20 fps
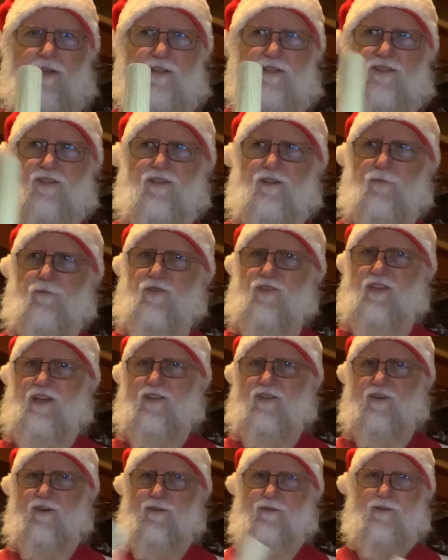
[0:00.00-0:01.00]
see, put that
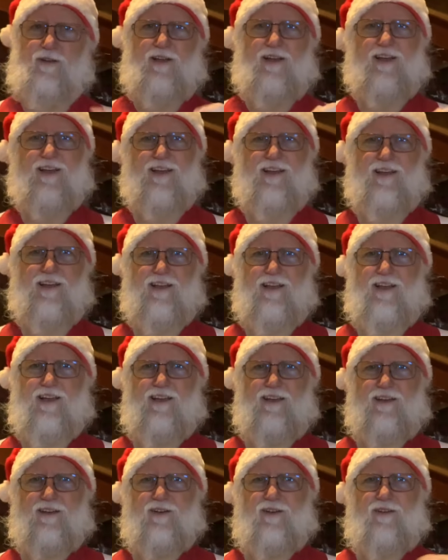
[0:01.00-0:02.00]
there.
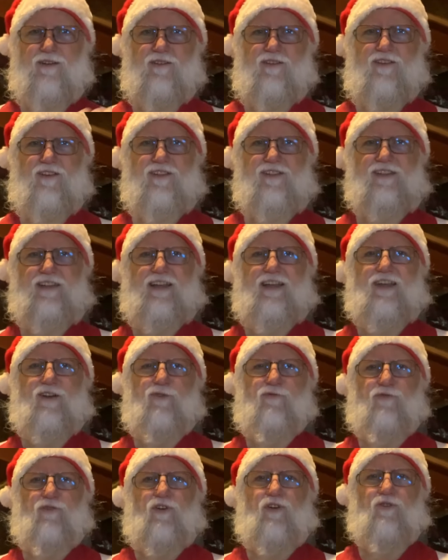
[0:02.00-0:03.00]
This is the handle
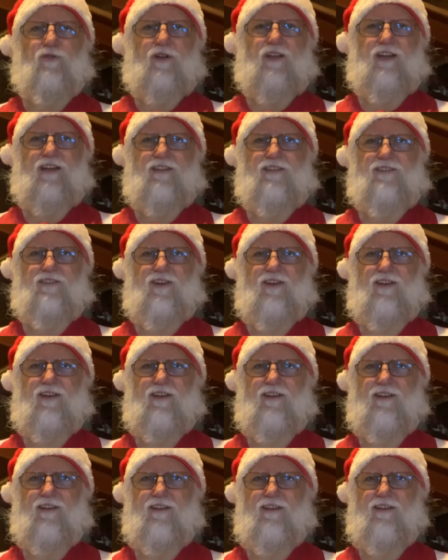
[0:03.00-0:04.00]
for the little kids.
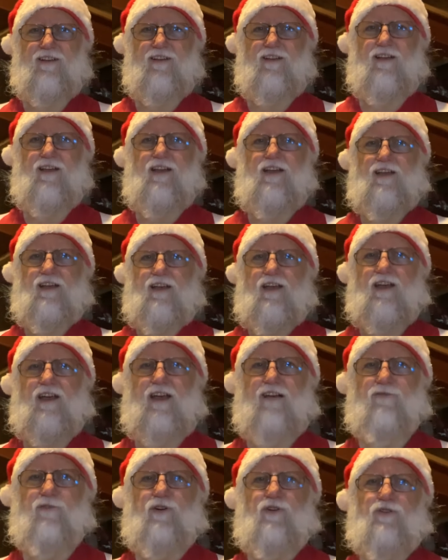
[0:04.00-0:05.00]

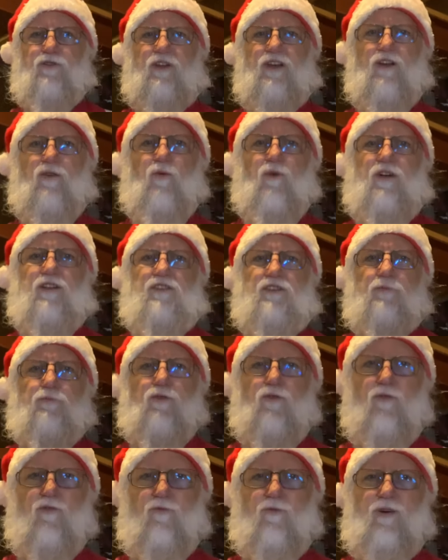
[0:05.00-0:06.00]
Every little kid wants to
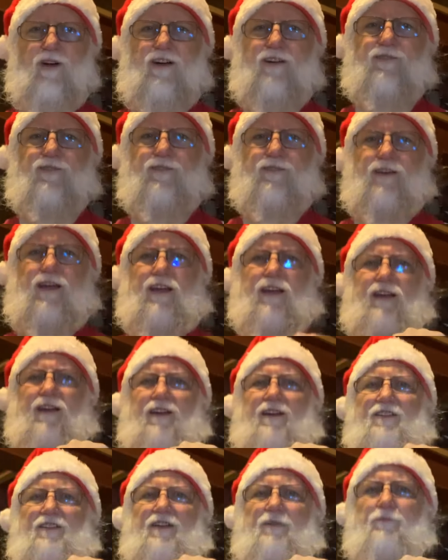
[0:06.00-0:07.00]
pull the rocker, and
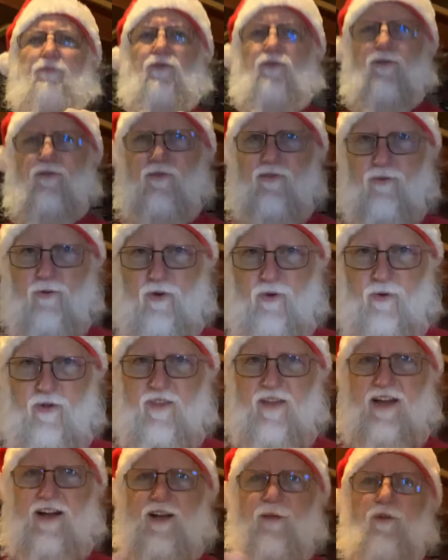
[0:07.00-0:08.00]
as they pull, they're doing
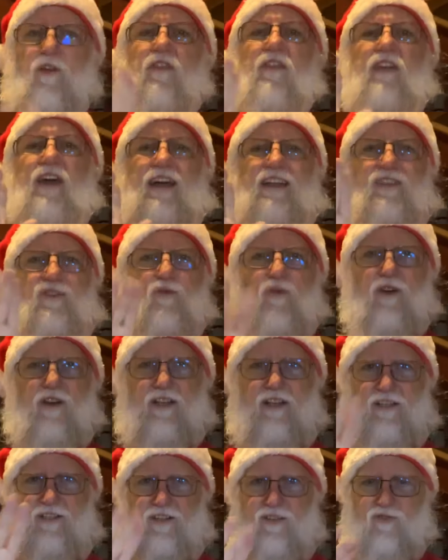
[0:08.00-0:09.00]
that, and that's what
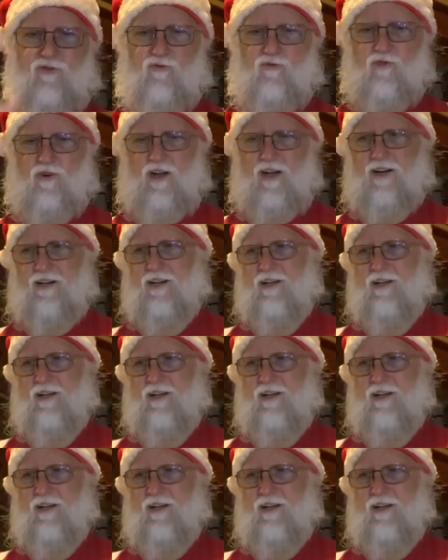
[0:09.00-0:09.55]
gets it to rock.